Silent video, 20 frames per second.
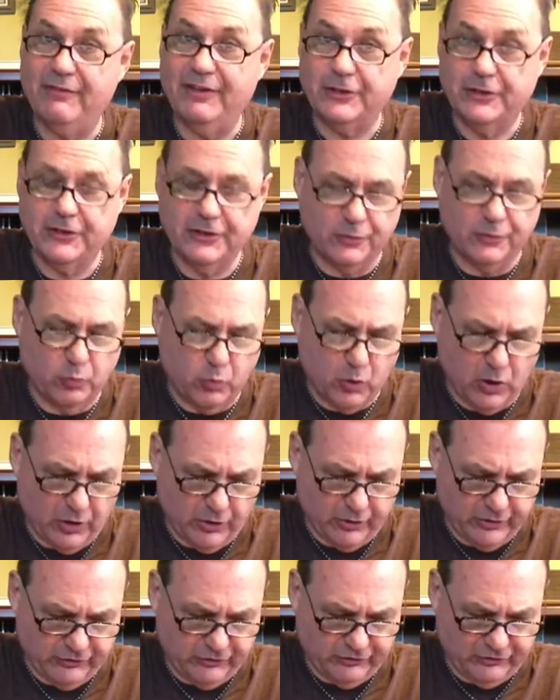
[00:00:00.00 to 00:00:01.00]
and good
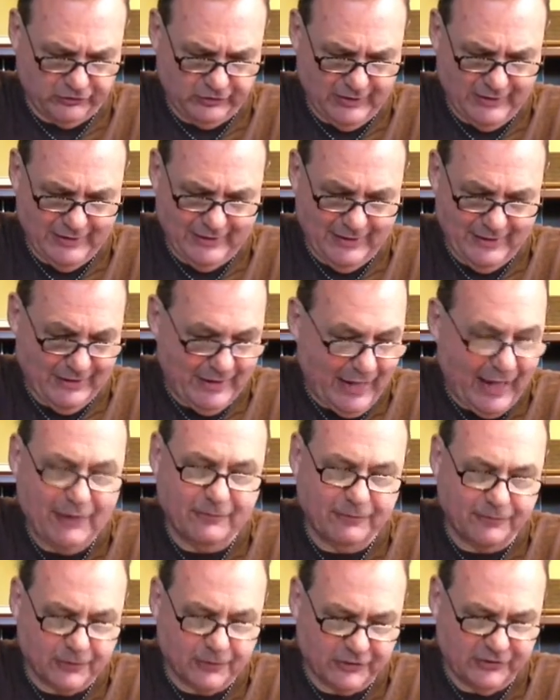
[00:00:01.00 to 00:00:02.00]
works,
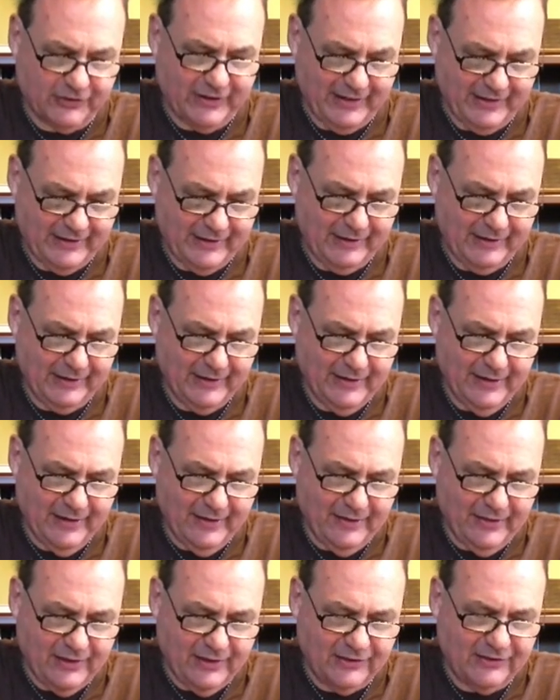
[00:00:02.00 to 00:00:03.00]
not forsaking
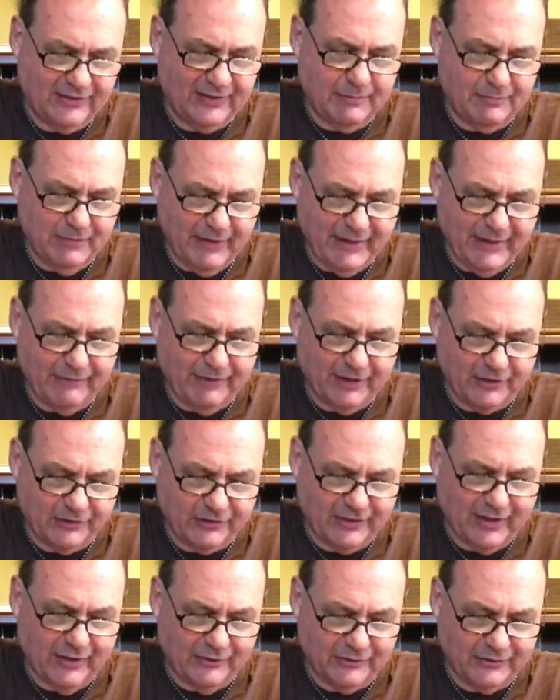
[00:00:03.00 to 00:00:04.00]
the assembling of
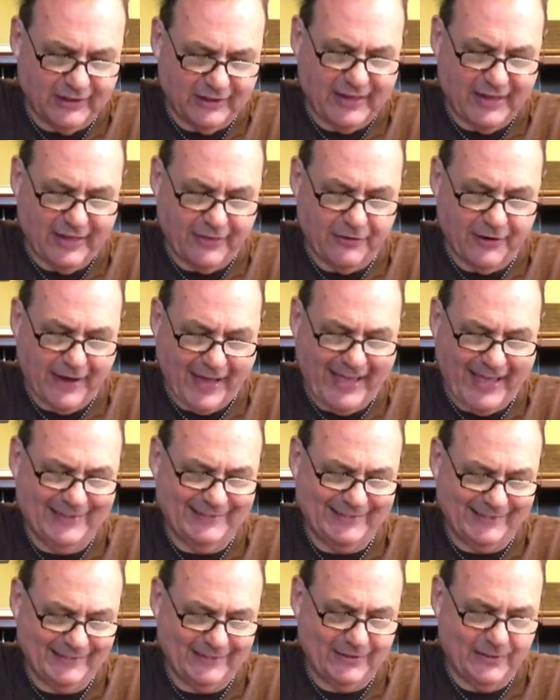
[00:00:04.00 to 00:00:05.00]
ourselves together,
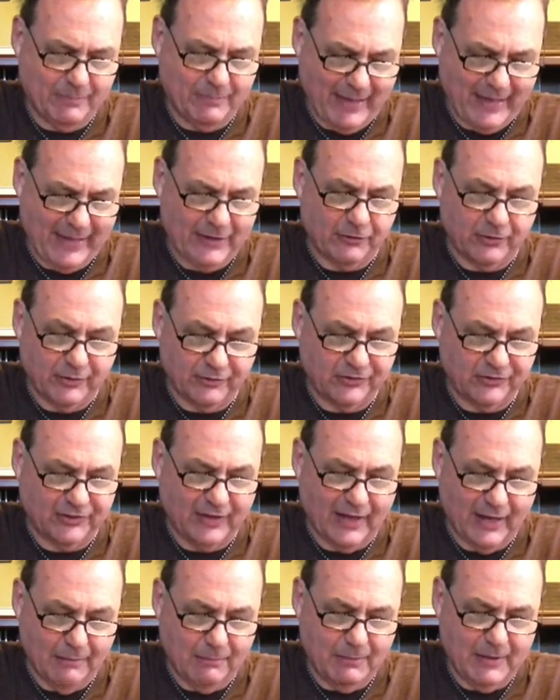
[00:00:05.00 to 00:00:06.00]
as is the manner of
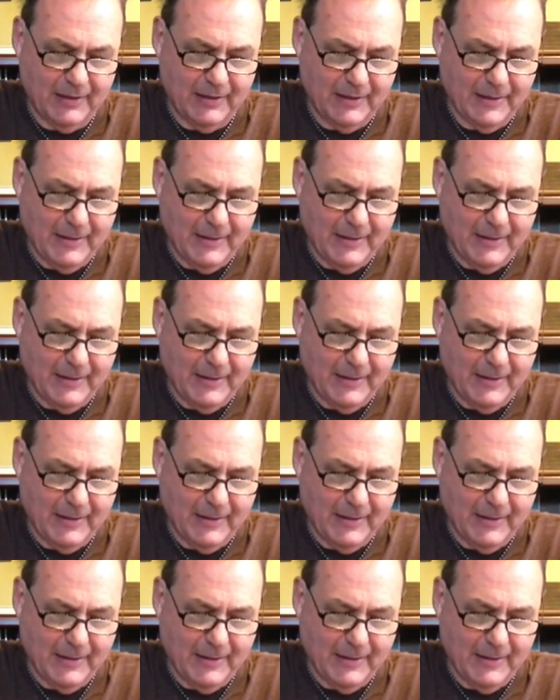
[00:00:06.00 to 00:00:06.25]
some,